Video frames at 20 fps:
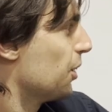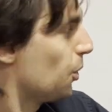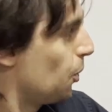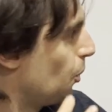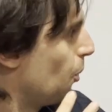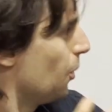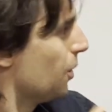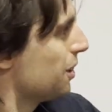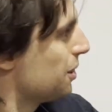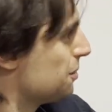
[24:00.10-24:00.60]

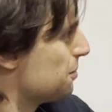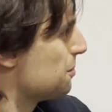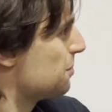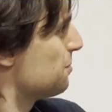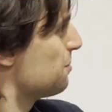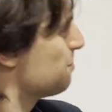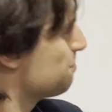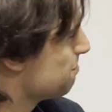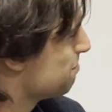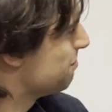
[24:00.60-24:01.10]
could have
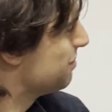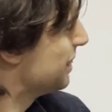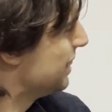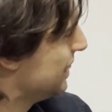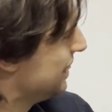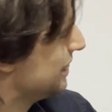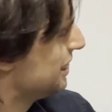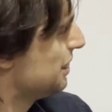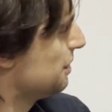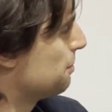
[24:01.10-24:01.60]

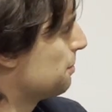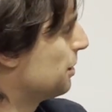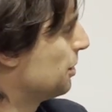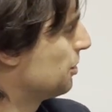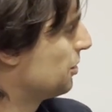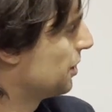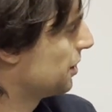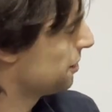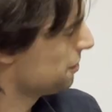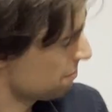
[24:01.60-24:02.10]
easily
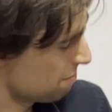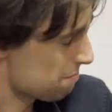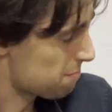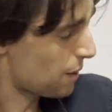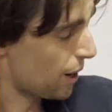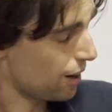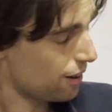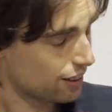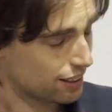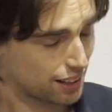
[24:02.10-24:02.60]
finished it.
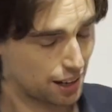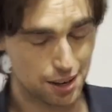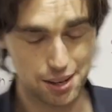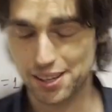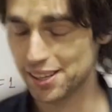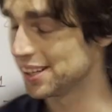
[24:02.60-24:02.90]
Okay.